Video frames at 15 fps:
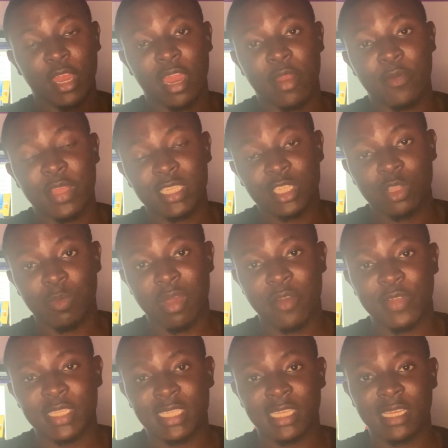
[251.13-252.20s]
an arrest, no
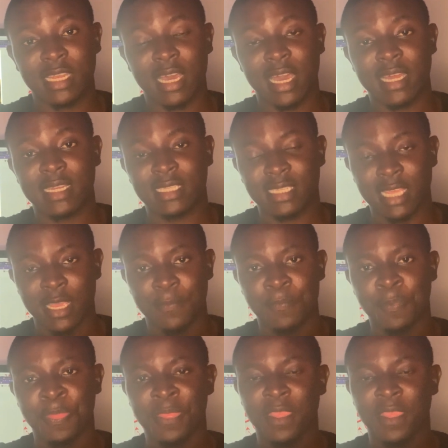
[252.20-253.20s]
arresting now. And say,